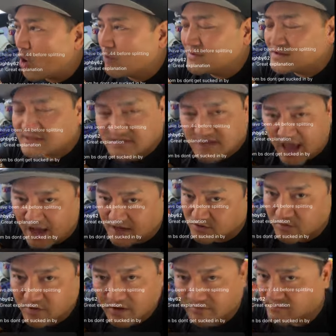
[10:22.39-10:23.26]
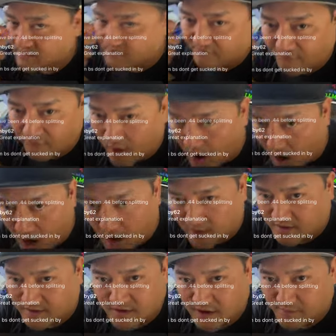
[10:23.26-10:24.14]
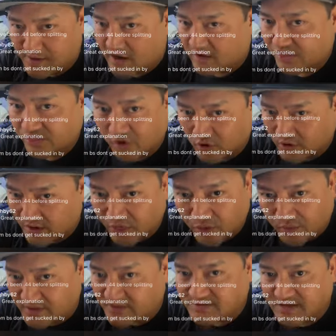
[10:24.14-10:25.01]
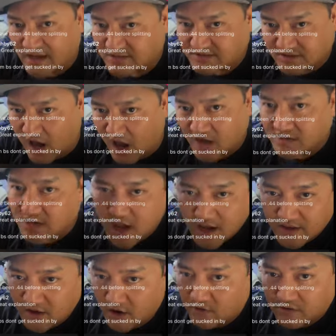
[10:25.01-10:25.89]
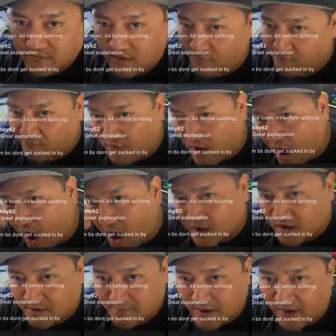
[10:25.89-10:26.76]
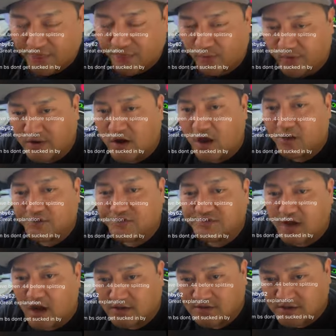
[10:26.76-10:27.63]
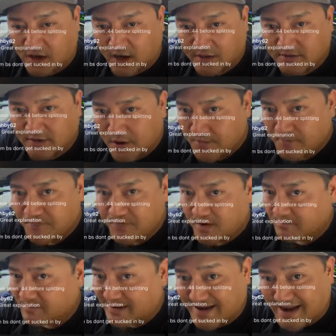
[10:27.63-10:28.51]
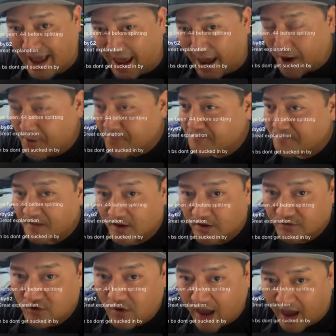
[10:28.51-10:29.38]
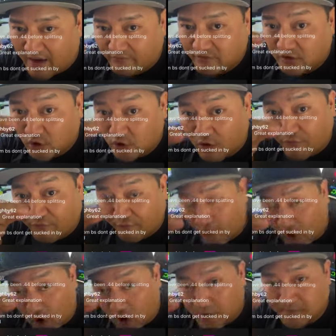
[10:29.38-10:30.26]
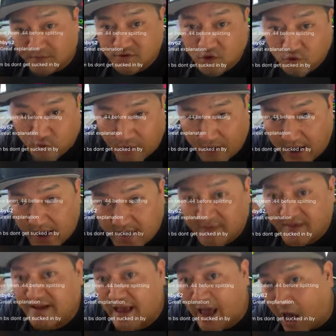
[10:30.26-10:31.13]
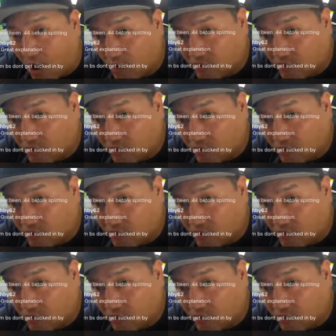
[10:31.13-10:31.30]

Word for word: Goldman Sachs don't give a fuck about 33 cent stock. They don't give a fuck about $3 stocks, guys. But now you have little firms creating the